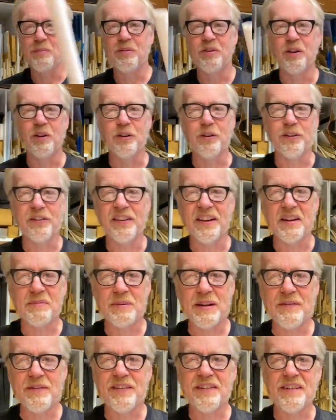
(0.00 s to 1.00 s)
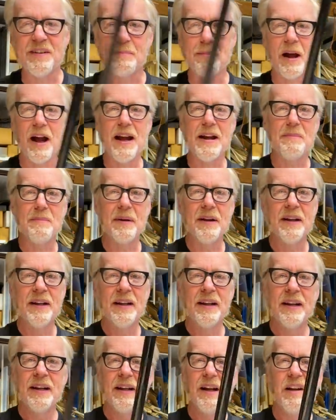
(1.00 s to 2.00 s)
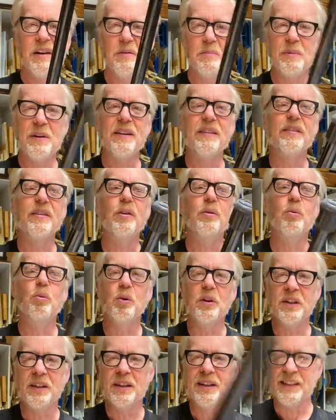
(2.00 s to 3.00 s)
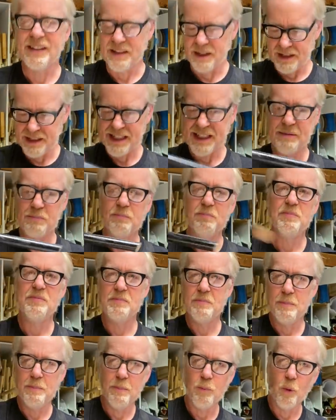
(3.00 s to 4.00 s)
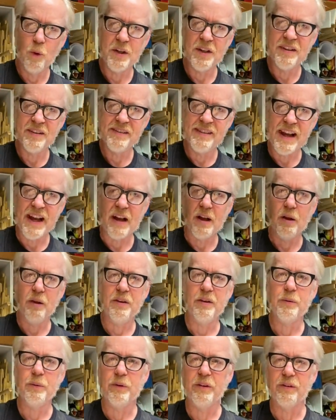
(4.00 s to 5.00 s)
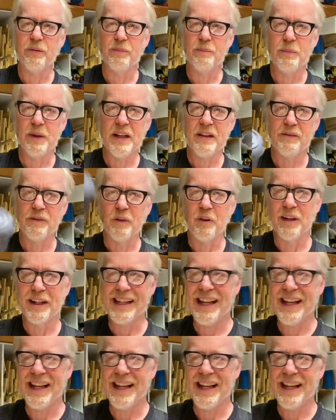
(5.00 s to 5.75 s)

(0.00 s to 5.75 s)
materials like PVC pipe and a piece of wooden a wooden dowel that was made for a